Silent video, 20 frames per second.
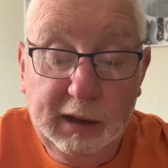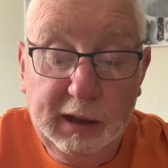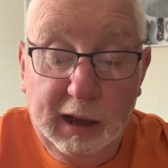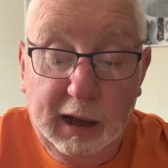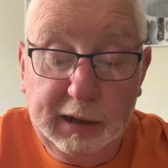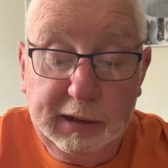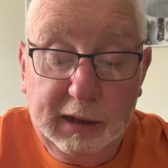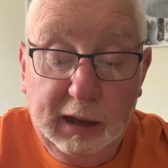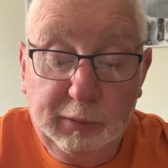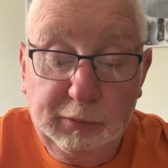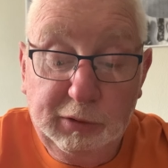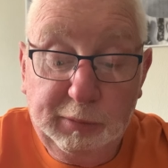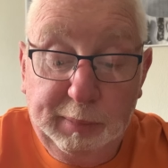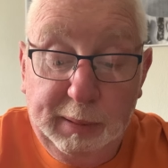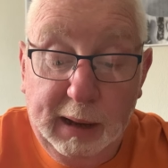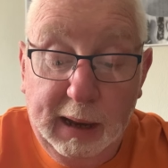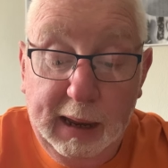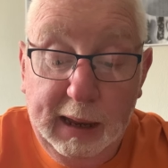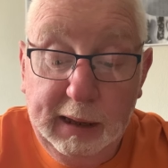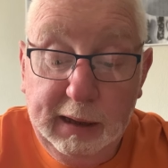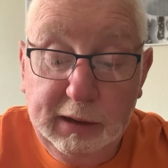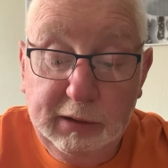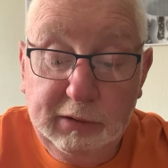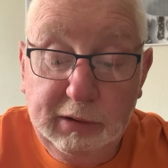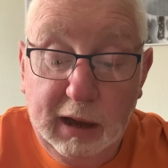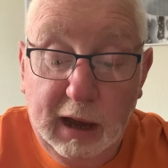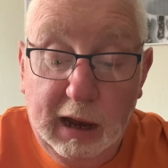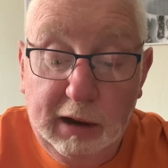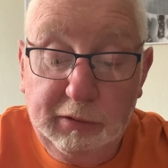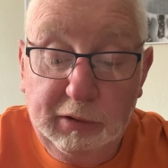and I was playing
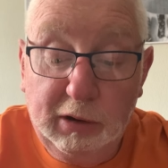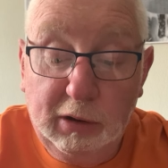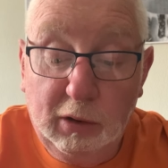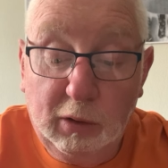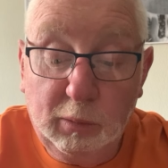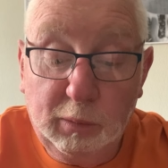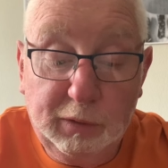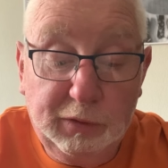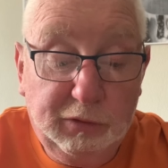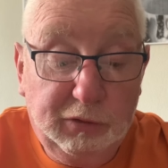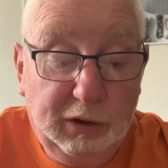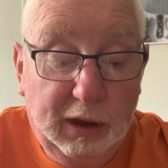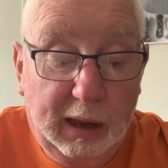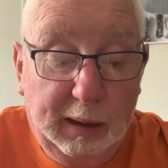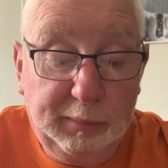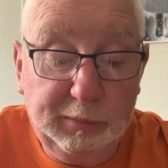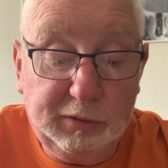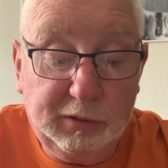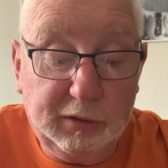guitar along with James